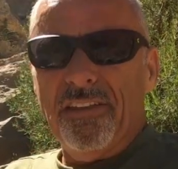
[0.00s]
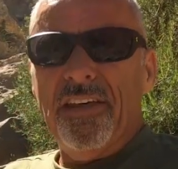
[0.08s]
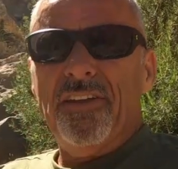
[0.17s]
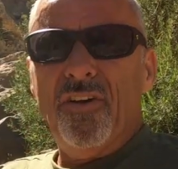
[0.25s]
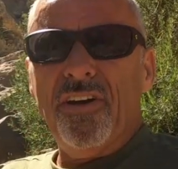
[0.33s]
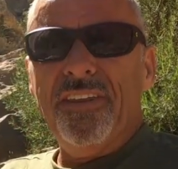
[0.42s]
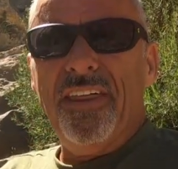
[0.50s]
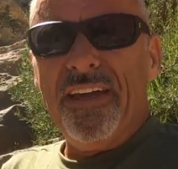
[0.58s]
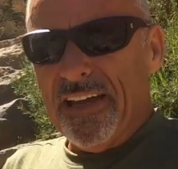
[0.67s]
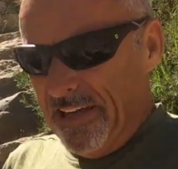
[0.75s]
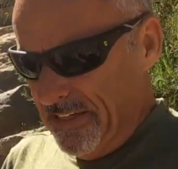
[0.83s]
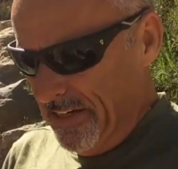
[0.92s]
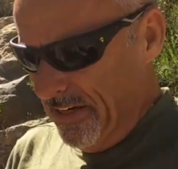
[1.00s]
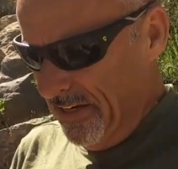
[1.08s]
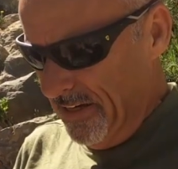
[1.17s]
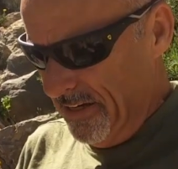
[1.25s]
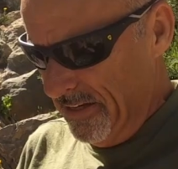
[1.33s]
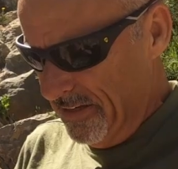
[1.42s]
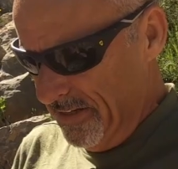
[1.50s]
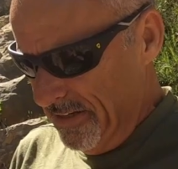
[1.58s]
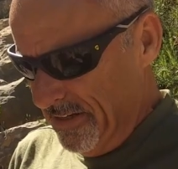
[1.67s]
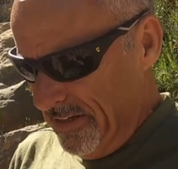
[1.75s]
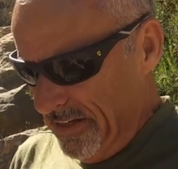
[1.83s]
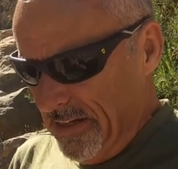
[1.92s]
the annoying thing is,
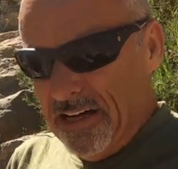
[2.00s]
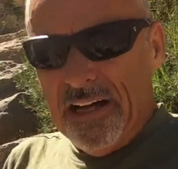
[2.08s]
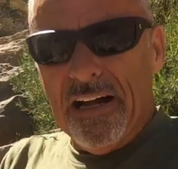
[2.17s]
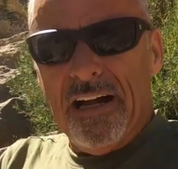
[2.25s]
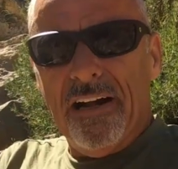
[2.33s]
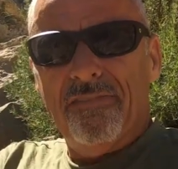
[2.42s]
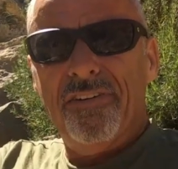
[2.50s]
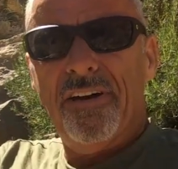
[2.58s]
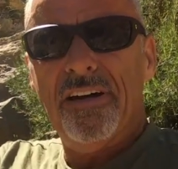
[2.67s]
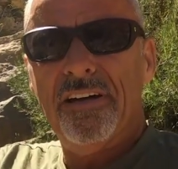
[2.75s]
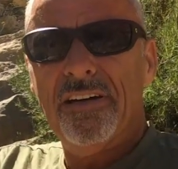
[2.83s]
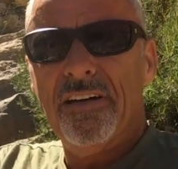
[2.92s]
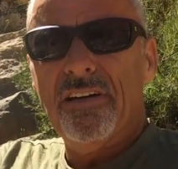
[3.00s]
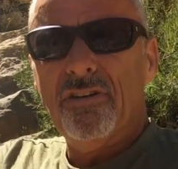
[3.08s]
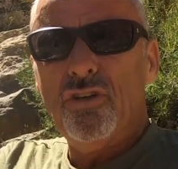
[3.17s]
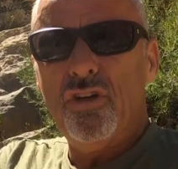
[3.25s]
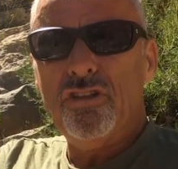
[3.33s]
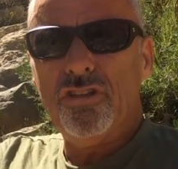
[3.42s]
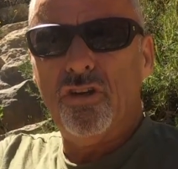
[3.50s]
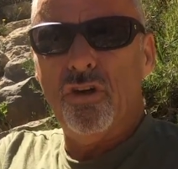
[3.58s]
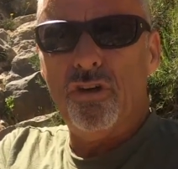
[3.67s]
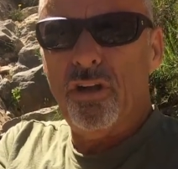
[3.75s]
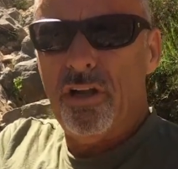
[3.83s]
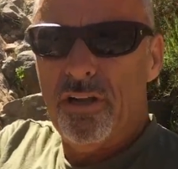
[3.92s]
I've used
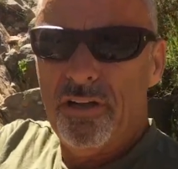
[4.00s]
Google.